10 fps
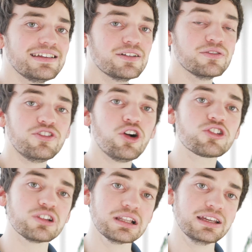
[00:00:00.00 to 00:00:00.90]

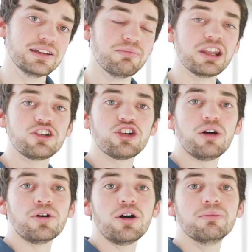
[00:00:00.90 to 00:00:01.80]
Unfortunately, many
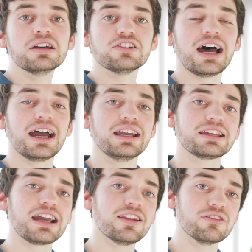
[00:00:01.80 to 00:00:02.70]
shop-bought meals are high in
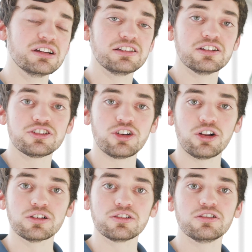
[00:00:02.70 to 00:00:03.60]
calories,
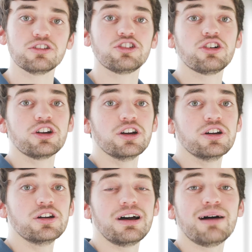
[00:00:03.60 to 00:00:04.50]
salt, sugar,
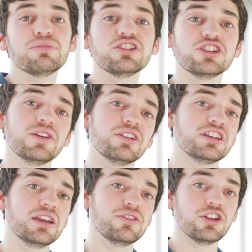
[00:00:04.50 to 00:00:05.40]
and
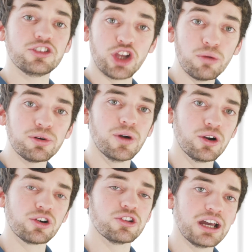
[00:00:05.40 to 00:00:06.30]
preservatives that don't
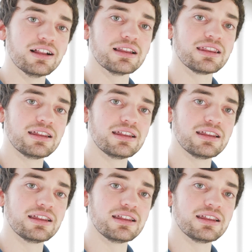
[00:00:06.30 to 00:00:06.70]
promote good health.